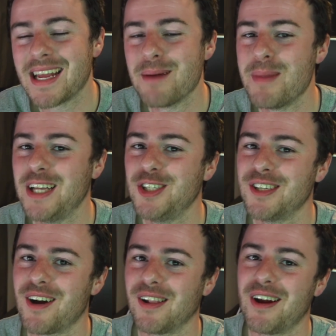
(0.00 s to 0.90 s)
I
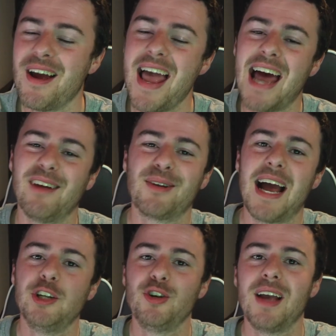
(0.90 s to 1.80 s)
mentioned earlier, and I'll
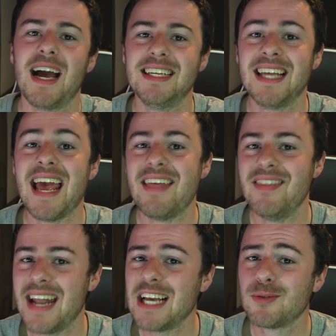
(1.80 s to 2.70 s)
catch you guys in
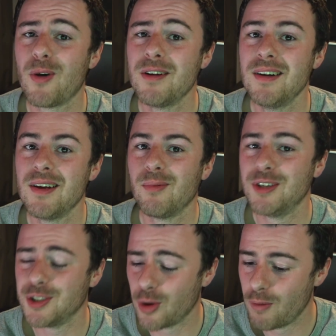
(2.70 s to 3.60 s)
the next one,
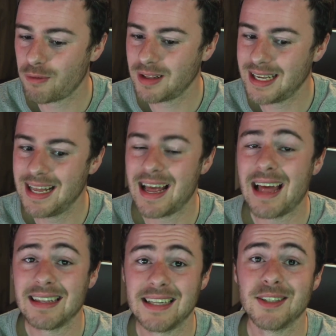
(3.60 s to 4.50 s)
which is hopefully
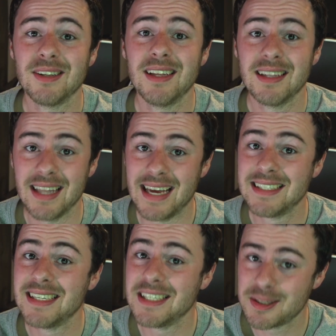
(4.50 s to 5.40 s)
a little
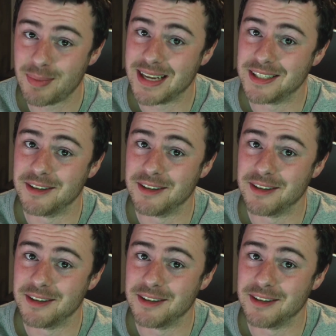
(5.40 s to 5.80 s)
less expensive.